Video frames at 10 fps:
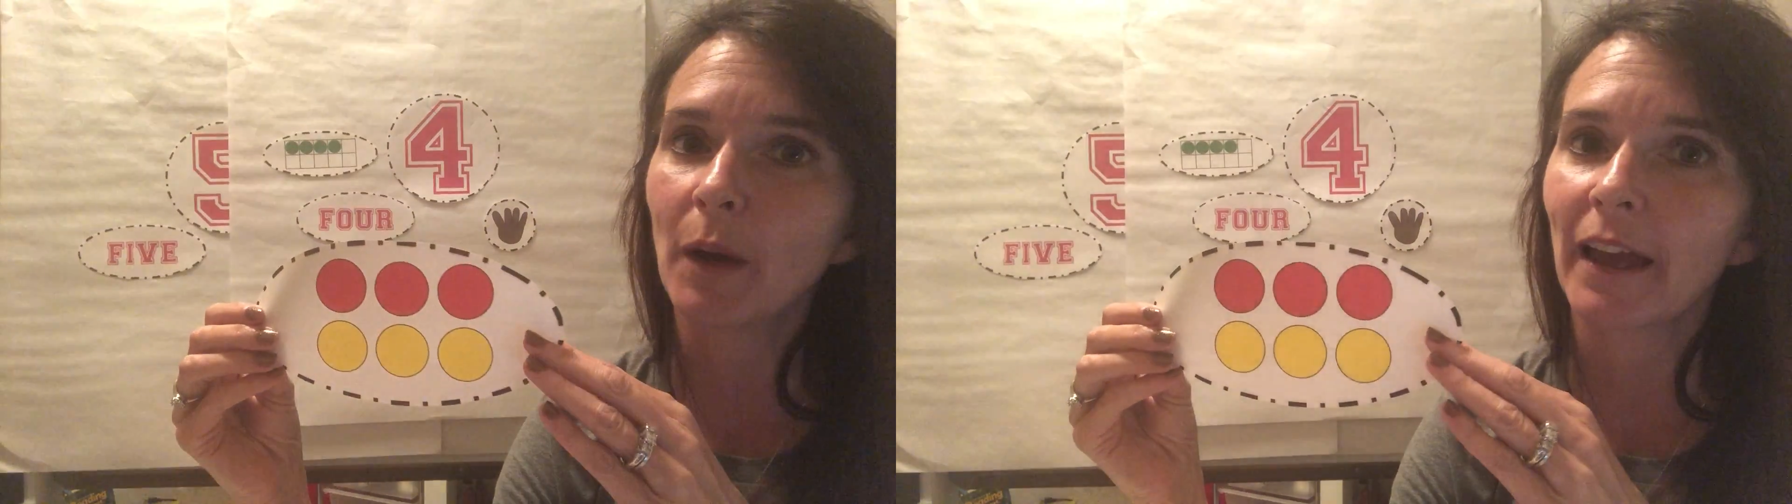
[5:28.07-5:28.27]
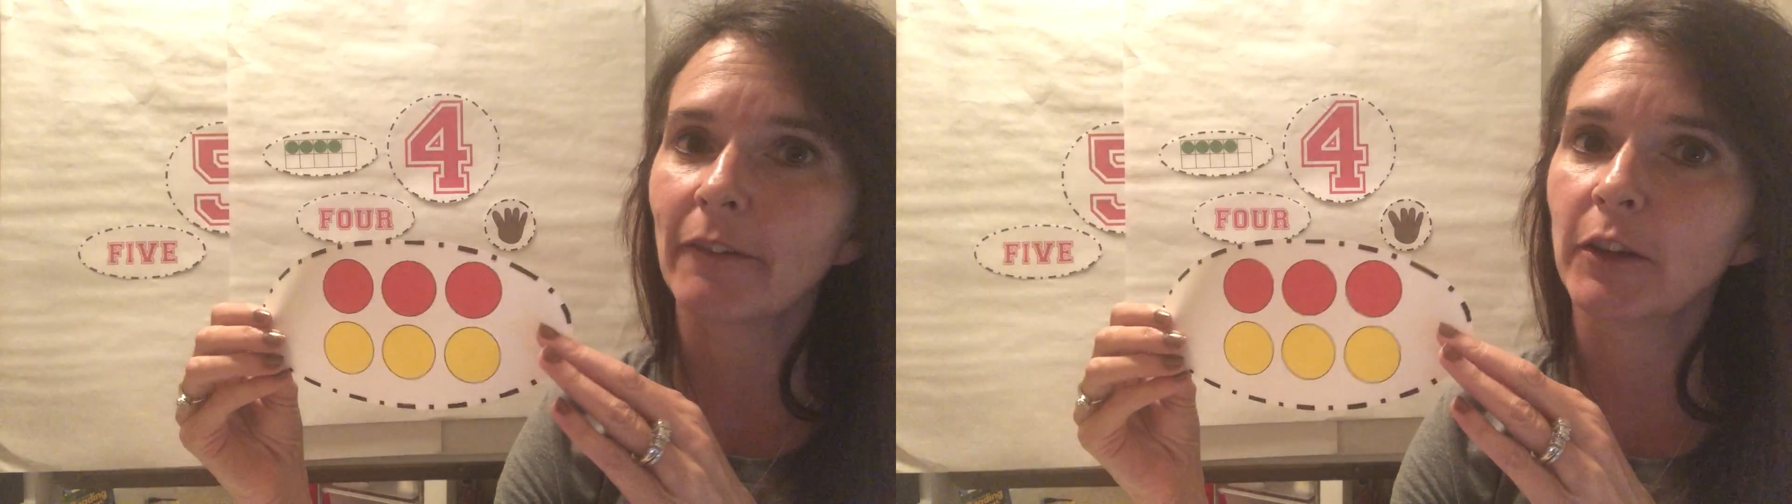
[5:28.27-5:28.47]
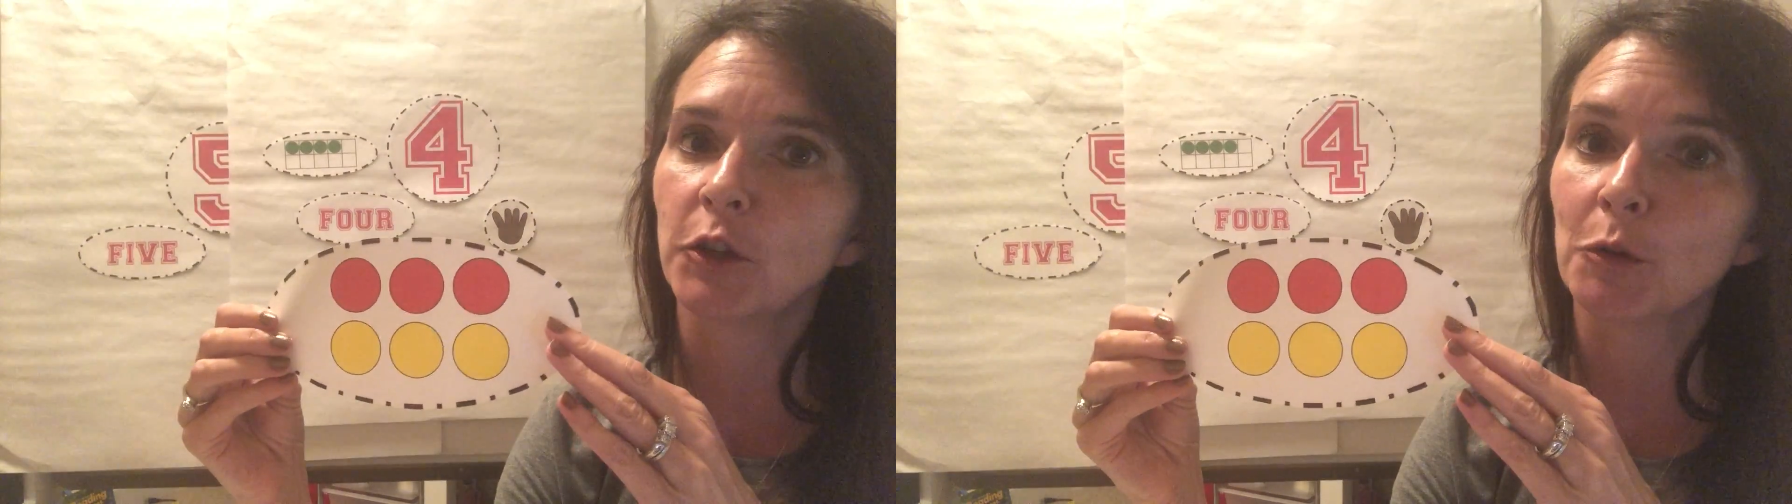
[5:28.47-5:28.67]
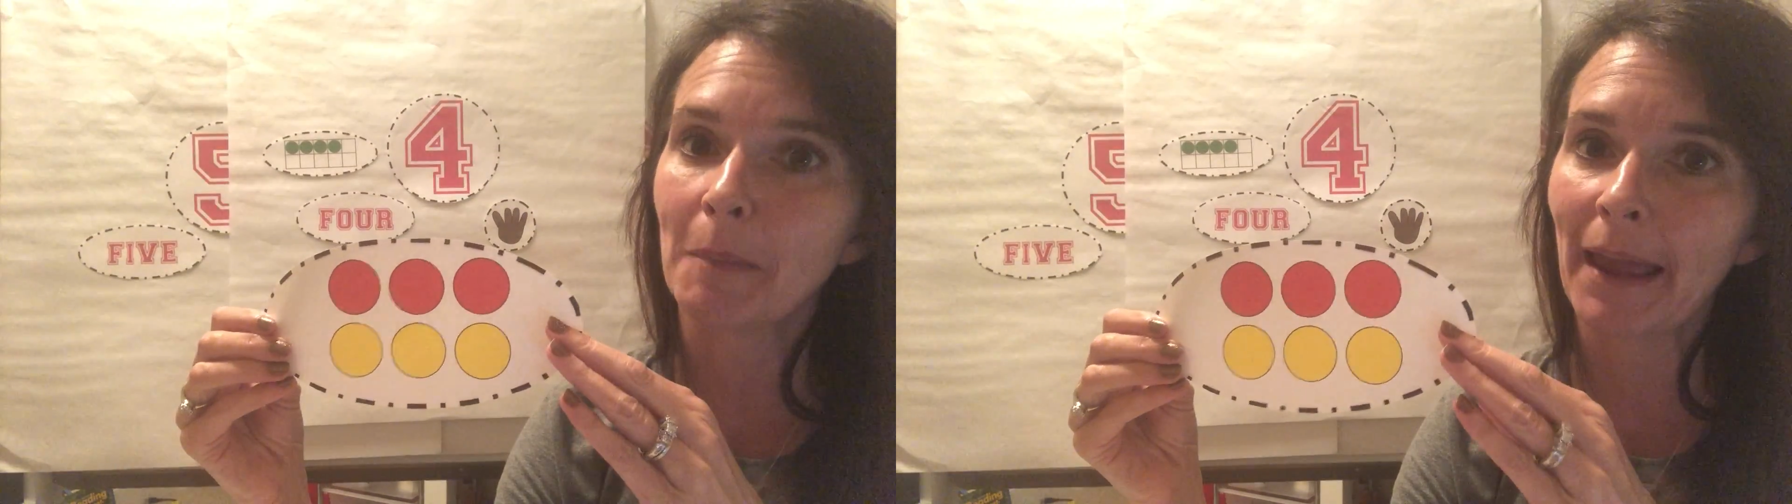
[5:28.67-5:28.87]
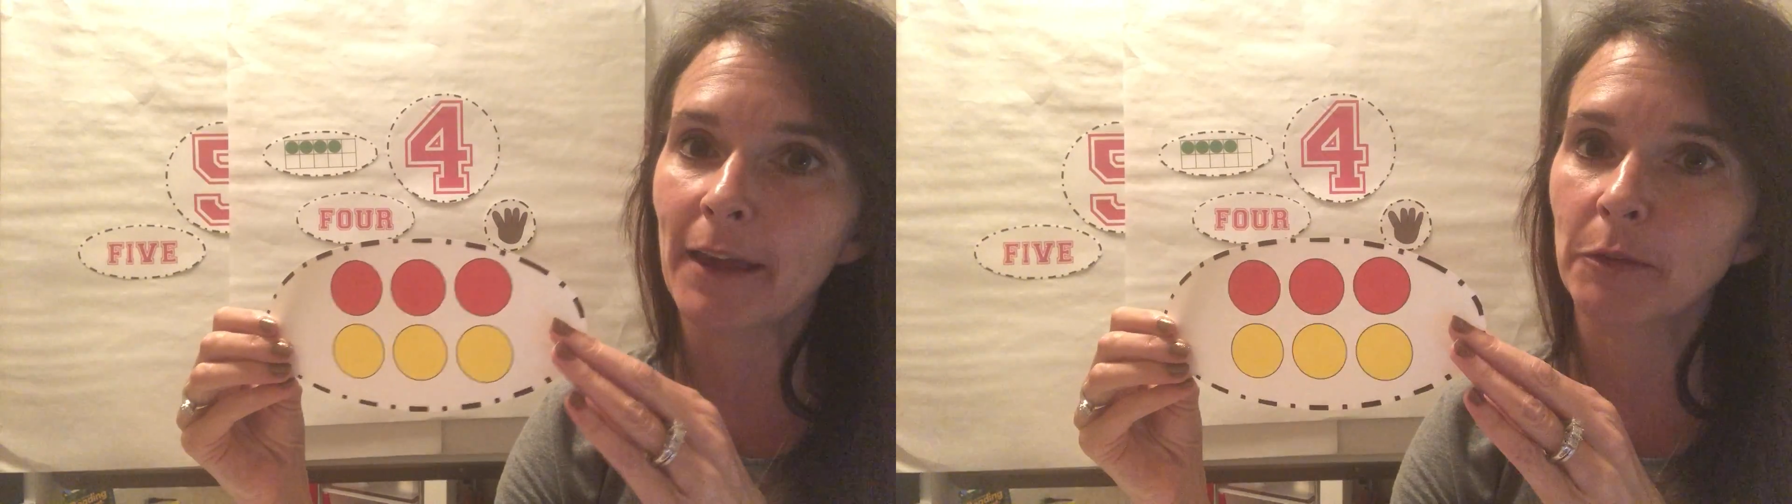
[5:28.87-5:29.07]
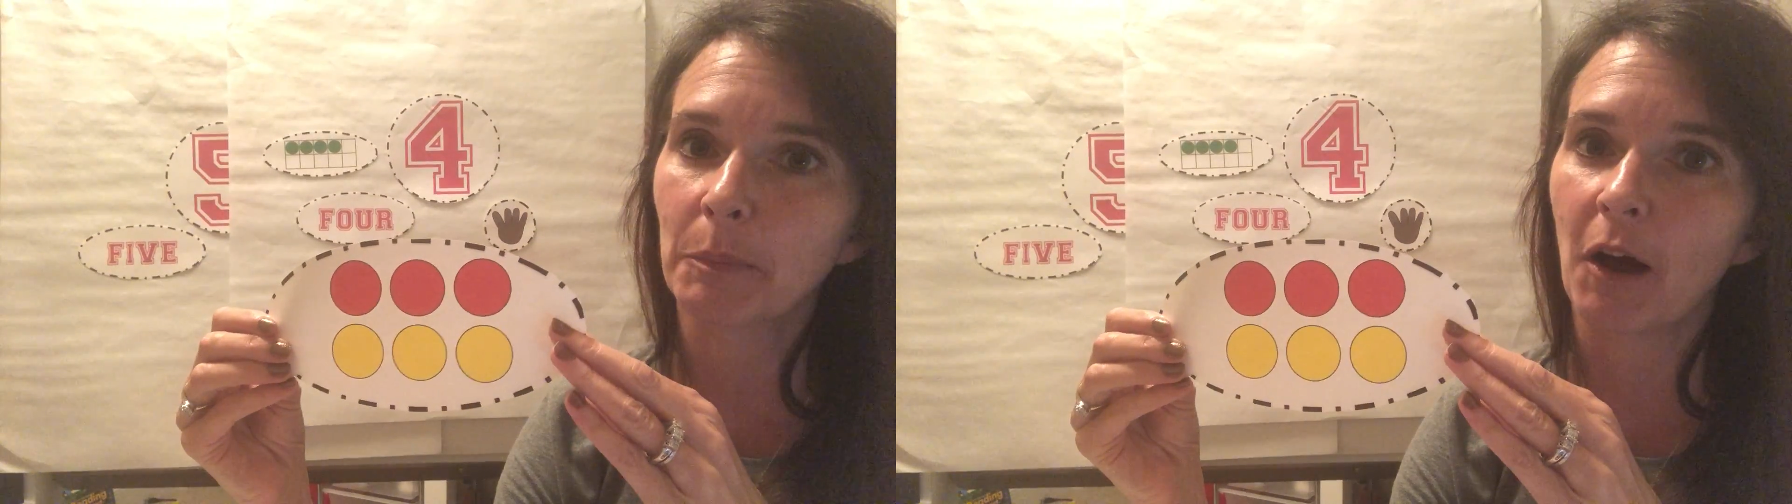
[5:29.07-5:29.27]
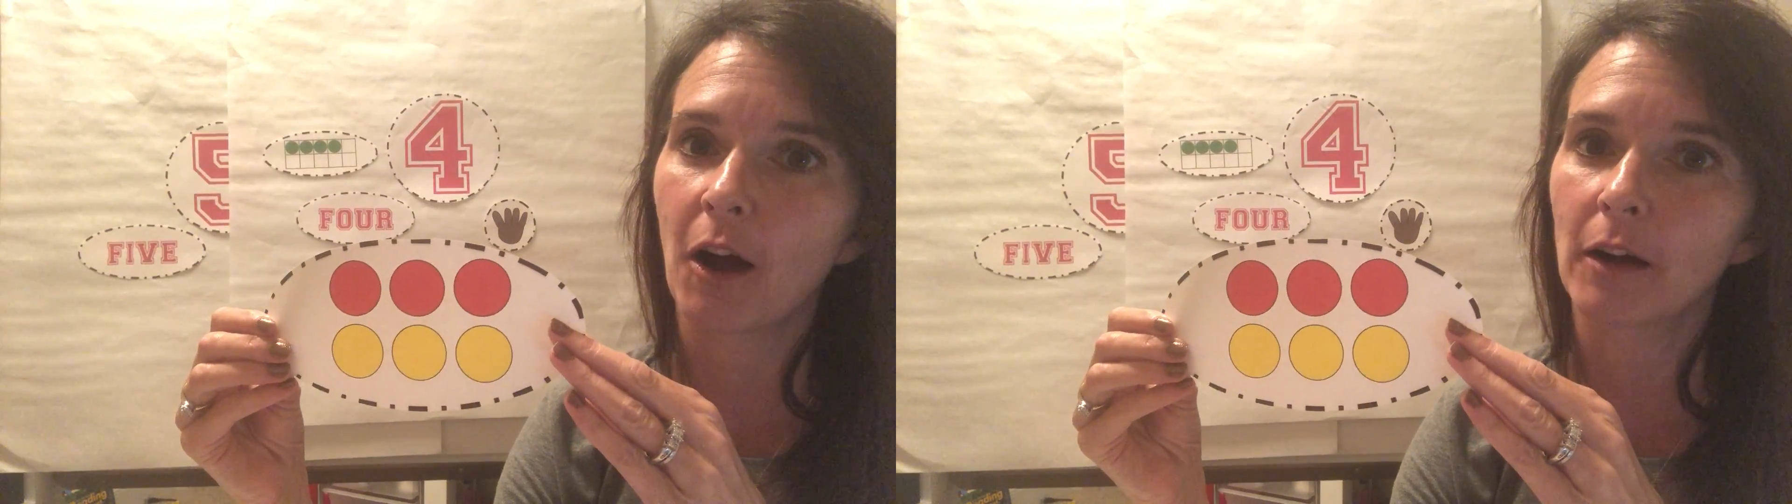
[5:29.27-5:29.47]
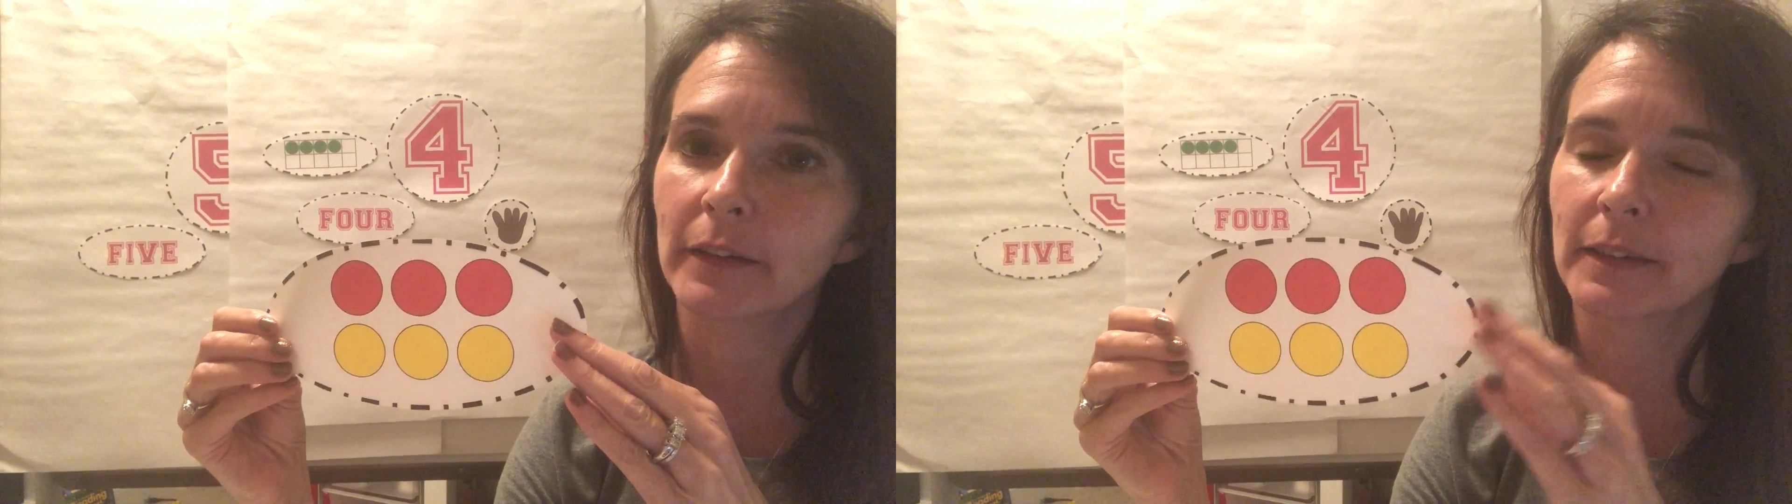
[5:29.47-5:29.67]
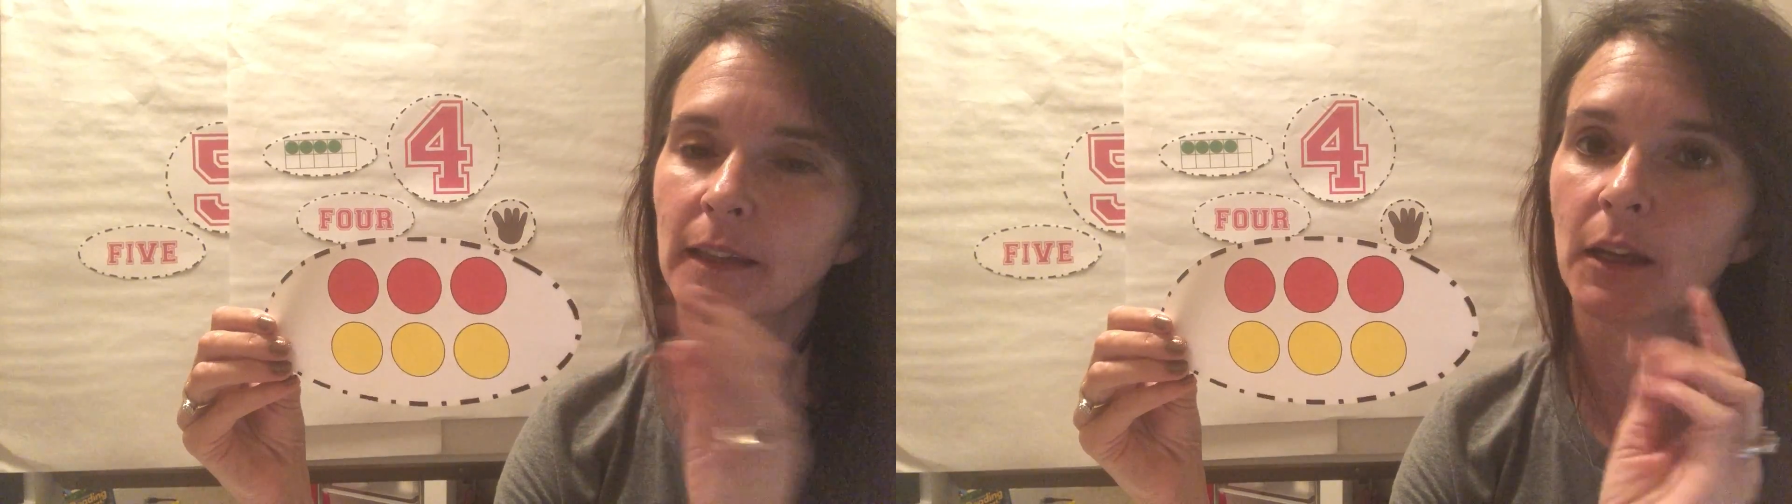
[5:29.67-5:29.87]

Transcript: have in your math box.